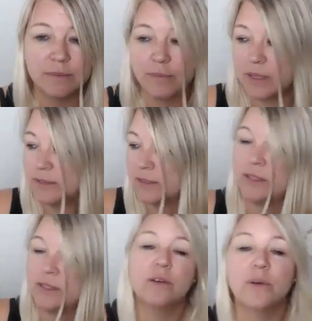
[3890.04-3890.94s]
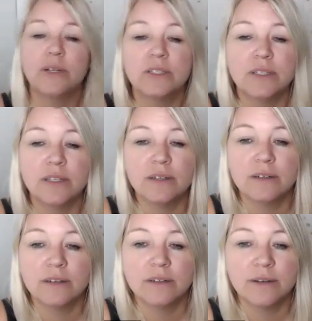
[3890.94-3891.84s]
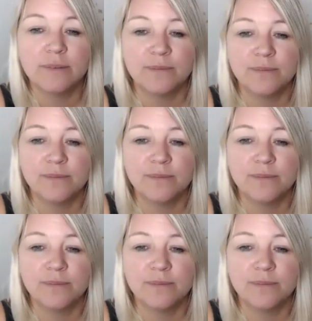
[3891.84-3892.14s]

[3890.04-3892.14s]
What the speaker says: No, did you have a question? No.